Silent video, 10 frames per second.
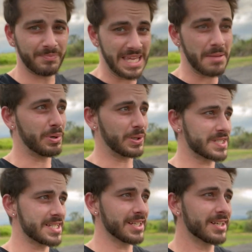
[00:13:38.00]
get
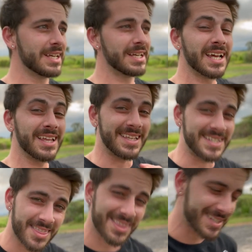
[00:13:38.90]
boxed in. These
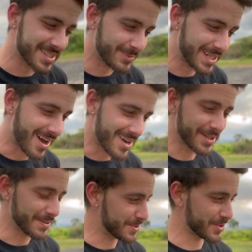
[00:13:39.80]
are things that we are
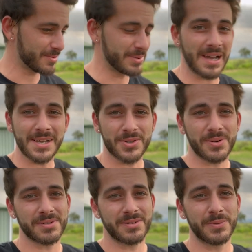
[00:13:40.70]
going to do, but I
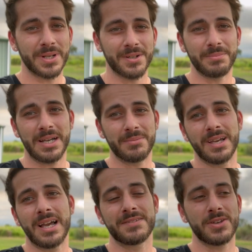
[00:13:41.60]
don't know if we're going to be able to
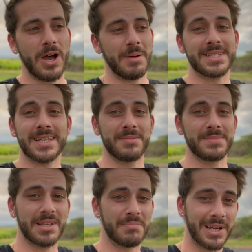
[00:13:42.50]
have time to get them
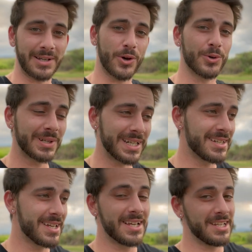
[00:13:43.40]
done by opening.
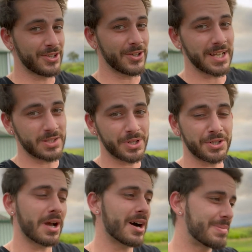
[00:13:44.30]
So guys, when
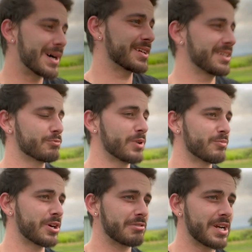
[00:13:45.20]
you are parking at RAM
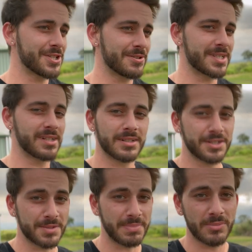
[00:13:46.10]
Recreational Centre,
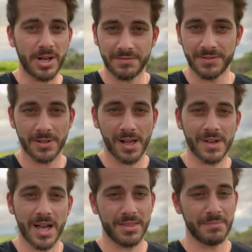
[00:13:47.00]
just be mindful of
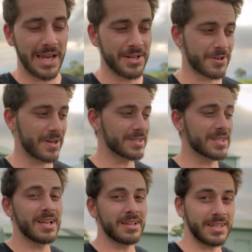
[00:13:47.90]
other Patreons
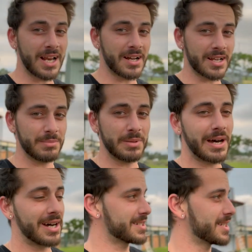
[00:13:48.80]
that are going to be
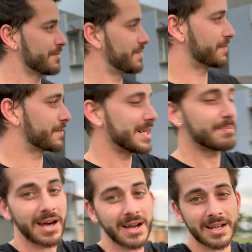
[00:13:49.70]
parked here. Feel free to
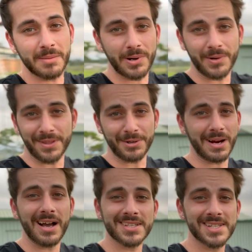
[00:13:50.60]
park up on the
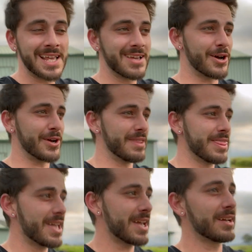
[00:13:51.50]
grass over
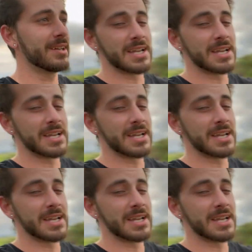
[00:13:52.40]
there.